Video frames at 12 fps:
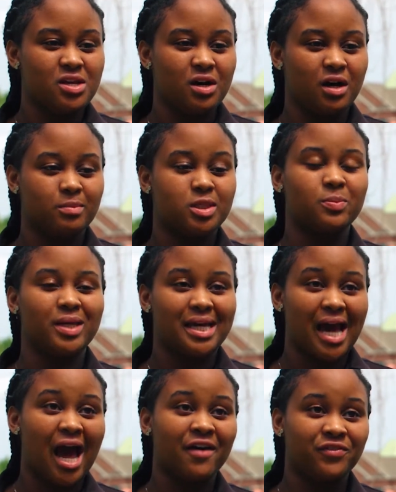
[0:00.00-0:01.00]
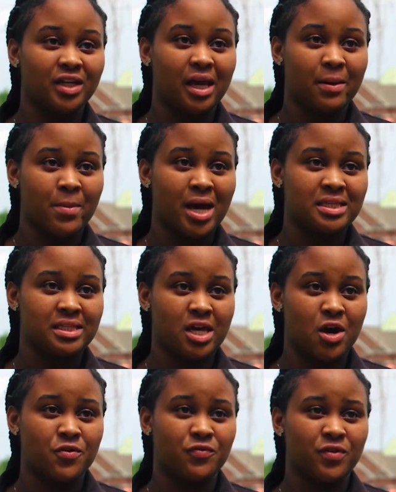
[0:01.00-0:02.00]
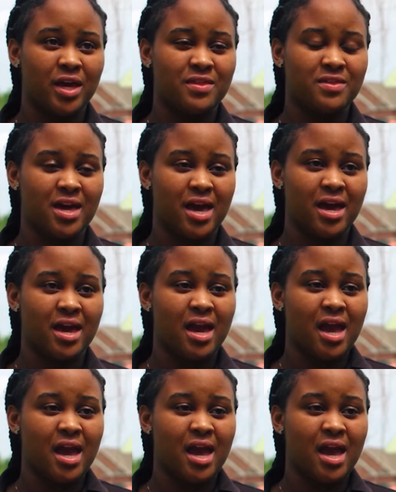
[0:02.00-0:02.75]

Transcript: um, to be confident in myself and that